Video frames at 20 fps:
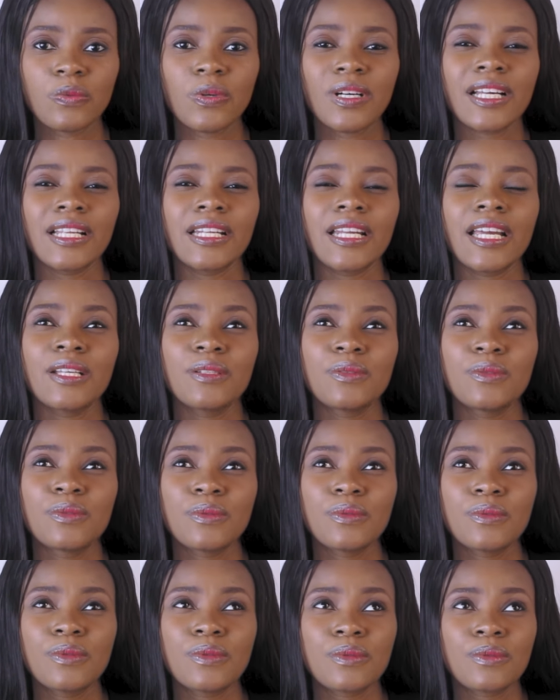What can I
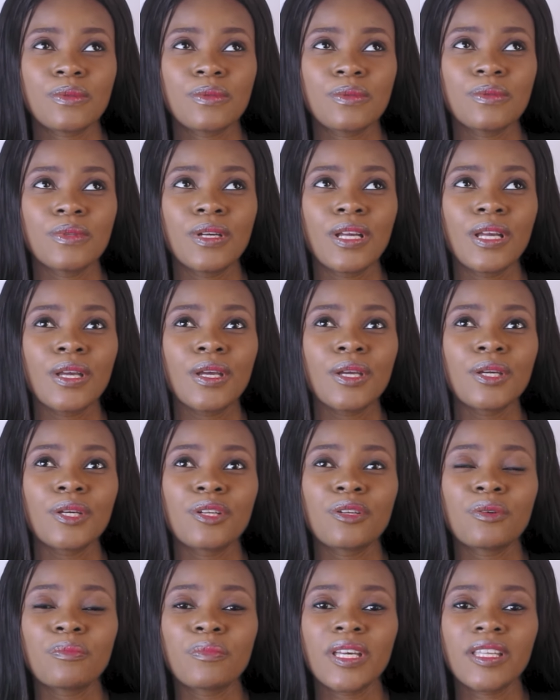do to,
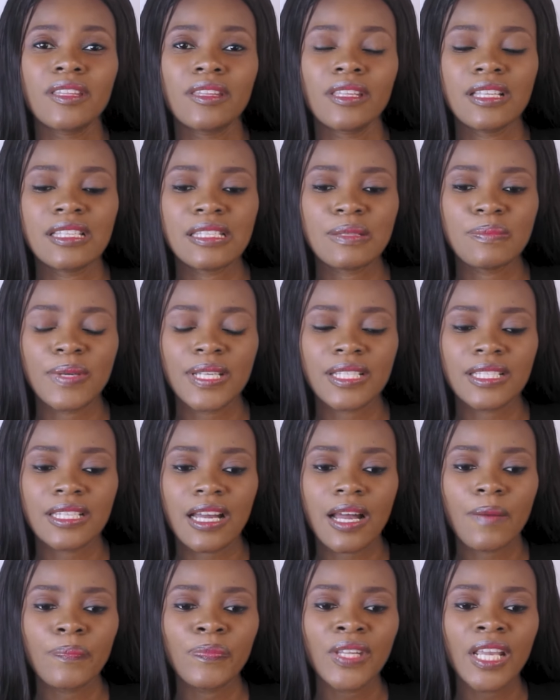you know, make things
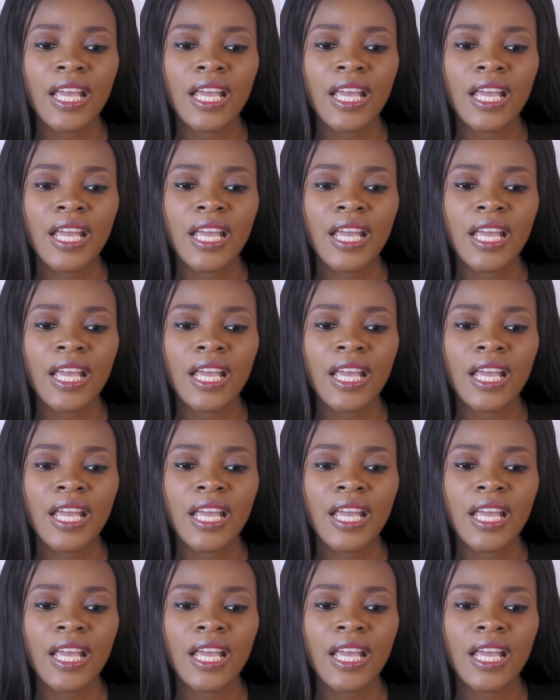better?